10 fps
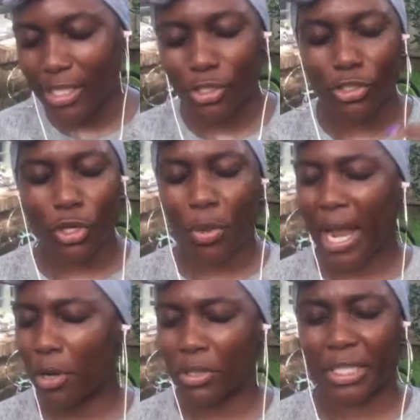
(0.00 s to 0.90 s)
This is so
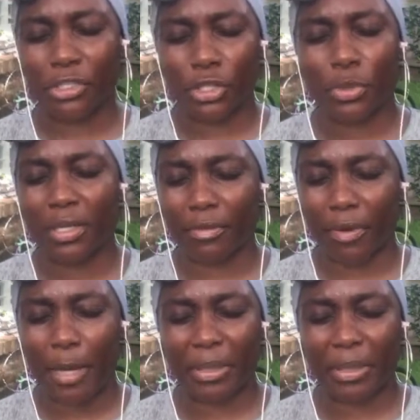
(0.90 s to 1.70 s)
counterintuitive, right?